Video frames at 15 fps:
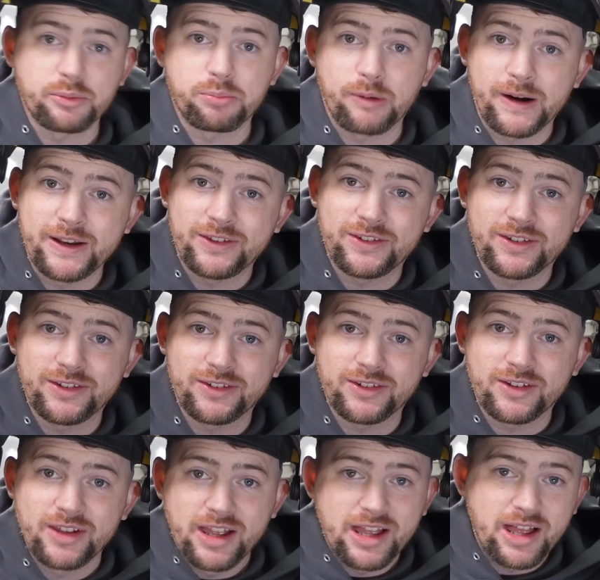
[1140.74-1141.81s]
braces.
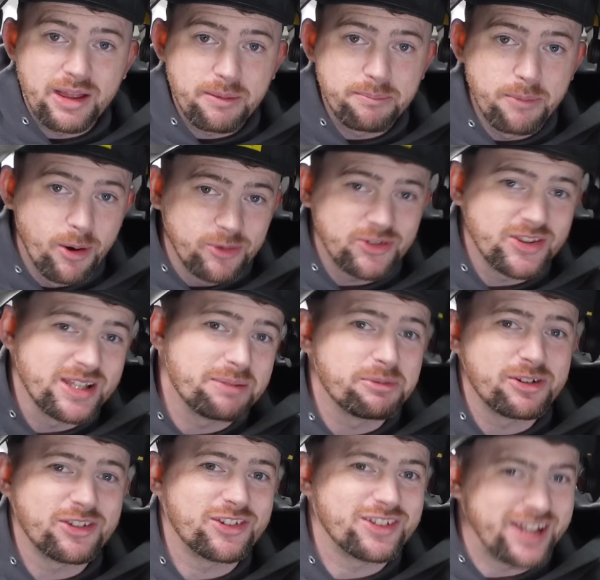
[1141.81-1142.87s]
Most of them are
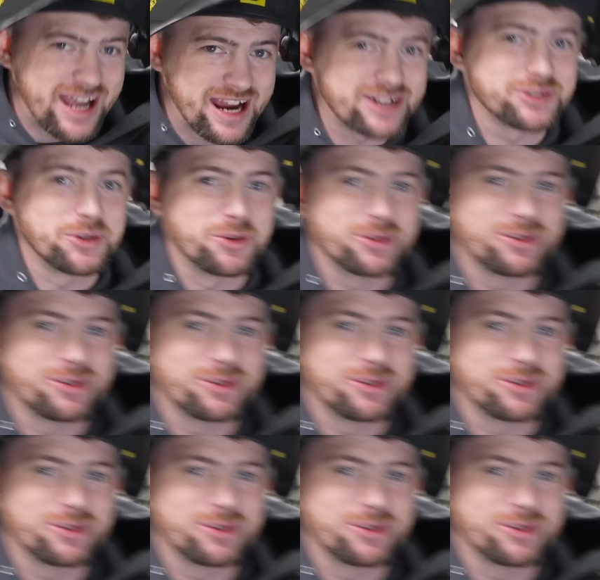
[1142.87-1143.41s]
just tacked on